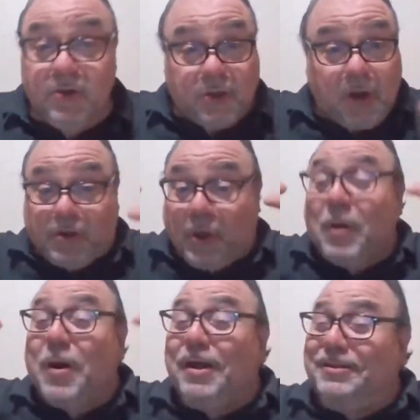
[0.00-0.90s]
Starts
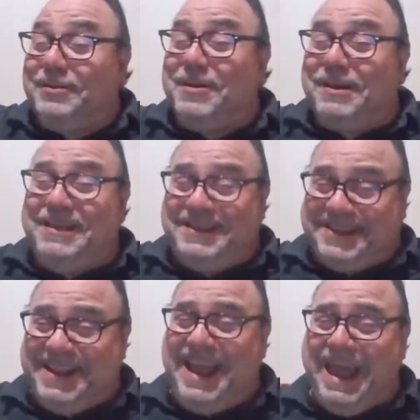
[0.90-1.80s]
calling her all
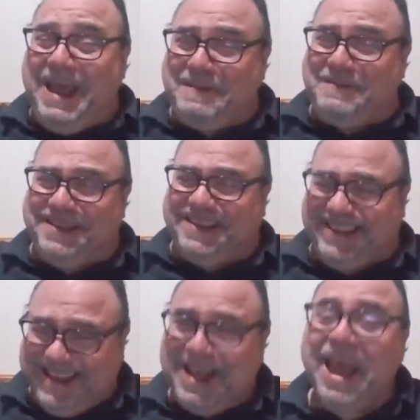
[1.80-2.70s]
these
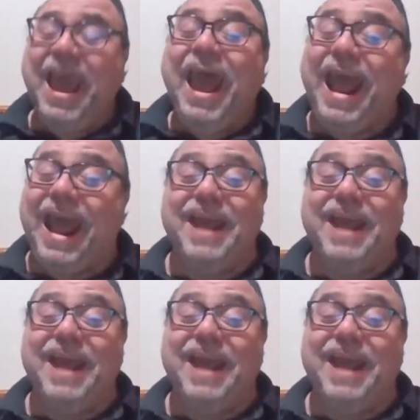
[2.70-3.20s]
names.